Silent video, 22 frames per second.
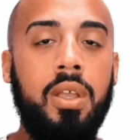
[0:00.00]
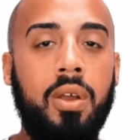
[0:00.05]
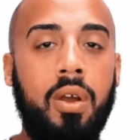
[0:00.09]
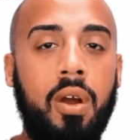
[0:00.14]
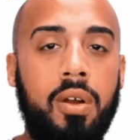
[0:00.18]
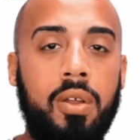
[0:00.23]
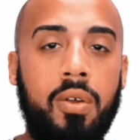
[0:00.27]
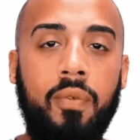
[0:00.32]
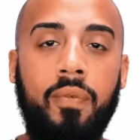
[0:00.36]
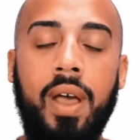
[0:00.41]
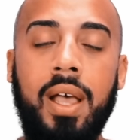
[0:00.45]

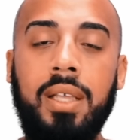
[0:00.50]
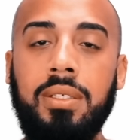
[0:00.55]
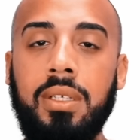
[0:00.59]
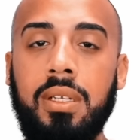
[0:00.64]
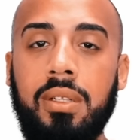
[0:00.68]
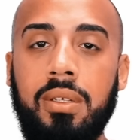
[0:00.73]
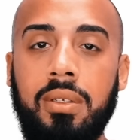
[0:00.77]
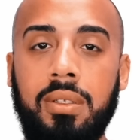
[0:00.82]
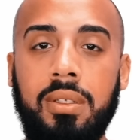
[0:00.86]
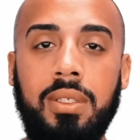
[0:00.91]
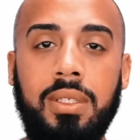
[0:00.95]

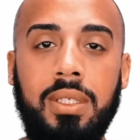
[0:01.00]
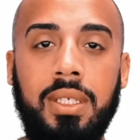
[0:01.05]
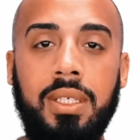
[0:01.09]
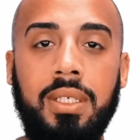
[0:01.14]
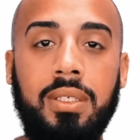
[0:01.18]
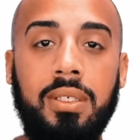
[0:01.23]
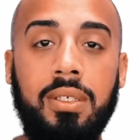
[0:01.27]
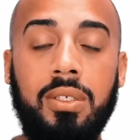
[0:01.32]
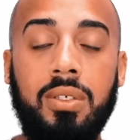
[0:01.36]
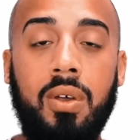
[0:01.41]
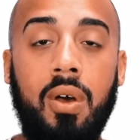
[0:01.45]
Cardiovascular
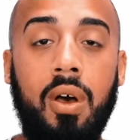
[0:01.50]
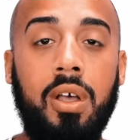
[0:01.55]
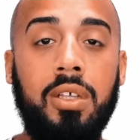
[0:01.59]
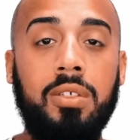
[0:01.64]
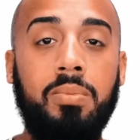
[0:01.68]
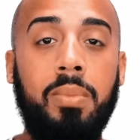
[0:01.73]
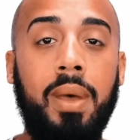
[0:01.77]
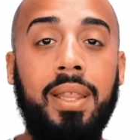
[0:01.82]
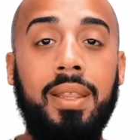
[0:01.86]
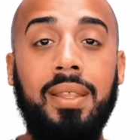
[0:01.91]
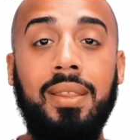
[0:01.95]
disease is
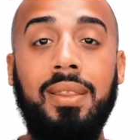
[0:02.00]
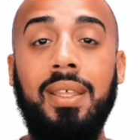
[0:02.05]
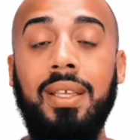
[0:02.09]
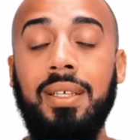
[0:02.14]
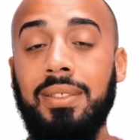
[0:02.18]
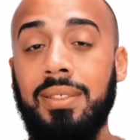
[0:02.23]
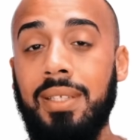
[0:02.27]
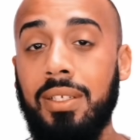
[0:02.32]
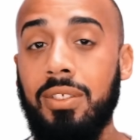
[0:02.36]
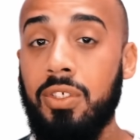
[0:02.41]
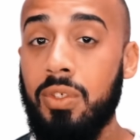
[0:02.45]
caused by the
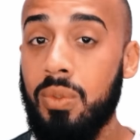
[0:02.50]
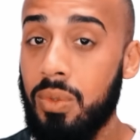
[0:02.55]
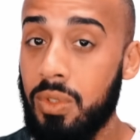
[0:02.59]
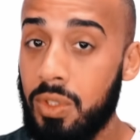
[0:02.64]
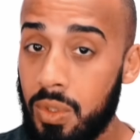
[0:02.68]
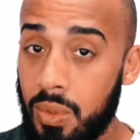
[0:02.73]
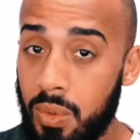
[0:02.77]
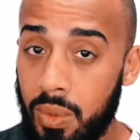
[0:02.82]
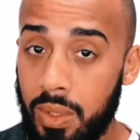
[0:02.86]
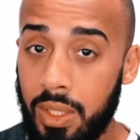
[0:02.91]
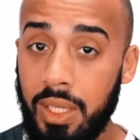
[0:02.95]
things that you
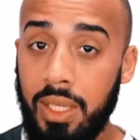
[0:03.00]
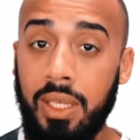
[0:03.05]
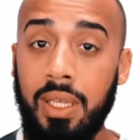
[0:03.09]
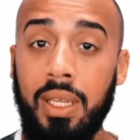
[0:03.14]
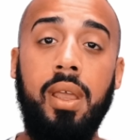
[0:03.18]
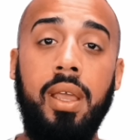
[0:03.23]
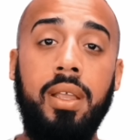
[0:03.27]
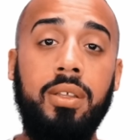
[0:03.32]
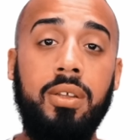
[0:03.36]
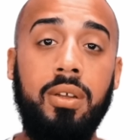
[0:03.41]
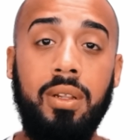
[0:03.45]
do
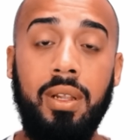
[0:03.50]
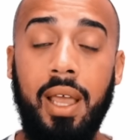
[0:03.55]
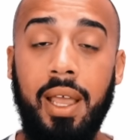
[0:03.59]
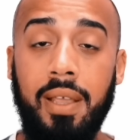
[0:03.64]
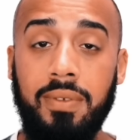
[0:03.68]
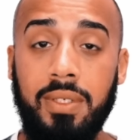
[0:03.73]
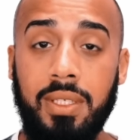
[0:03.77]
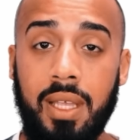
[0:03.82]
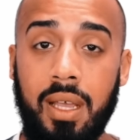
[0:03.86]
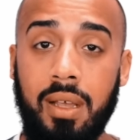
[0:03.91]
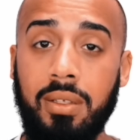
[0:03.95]
eat and your
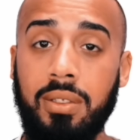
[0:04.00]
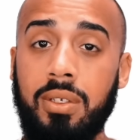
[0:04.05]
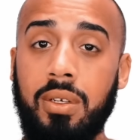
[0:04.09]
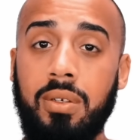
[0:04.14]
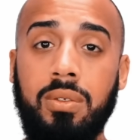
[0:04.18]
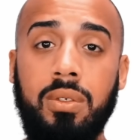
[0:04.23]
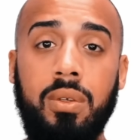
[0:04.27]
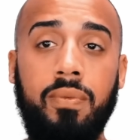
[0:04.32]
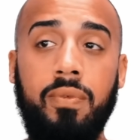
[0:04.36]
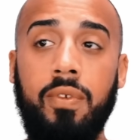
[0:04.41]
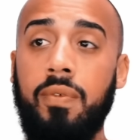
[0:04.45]
lifestyle, in
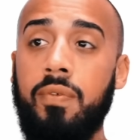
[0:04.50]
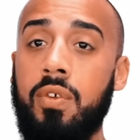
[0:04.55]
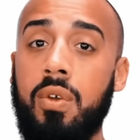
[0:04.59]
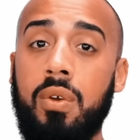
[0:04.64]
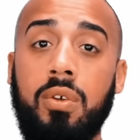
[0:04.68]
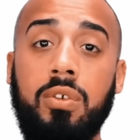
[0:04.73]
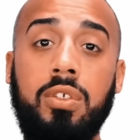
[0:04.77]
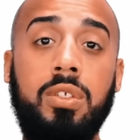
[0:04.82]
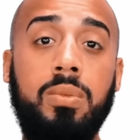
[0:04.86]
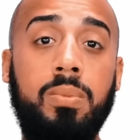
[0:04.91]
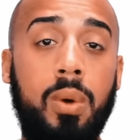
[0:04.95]
terms of if
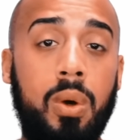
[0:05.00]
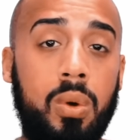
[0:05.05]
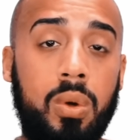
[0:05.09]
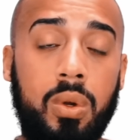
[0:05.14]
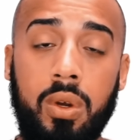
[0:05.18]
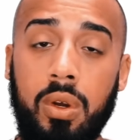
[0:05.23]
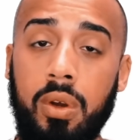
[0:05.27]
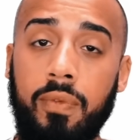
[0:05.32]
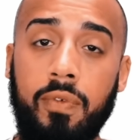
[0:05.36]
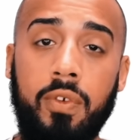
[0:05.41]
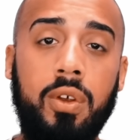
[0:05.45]
you're a
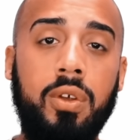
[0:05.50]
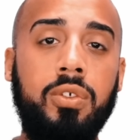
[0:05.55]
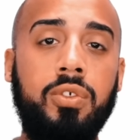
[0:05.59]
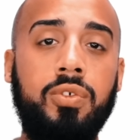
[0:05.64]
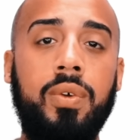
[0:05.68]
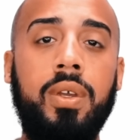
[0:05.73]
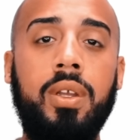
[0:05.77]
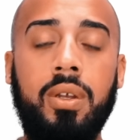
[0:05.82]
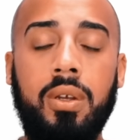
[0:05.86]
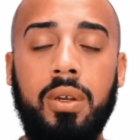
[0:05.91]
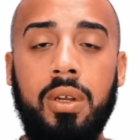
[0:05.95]
smoker, if you're a
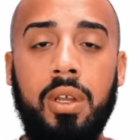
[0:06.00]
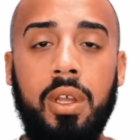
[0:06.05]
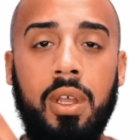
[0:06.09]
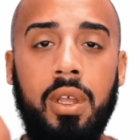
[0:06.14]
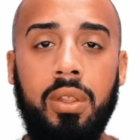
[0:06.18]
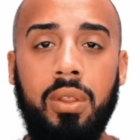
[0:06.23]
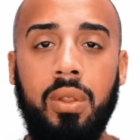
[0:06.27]
drinker.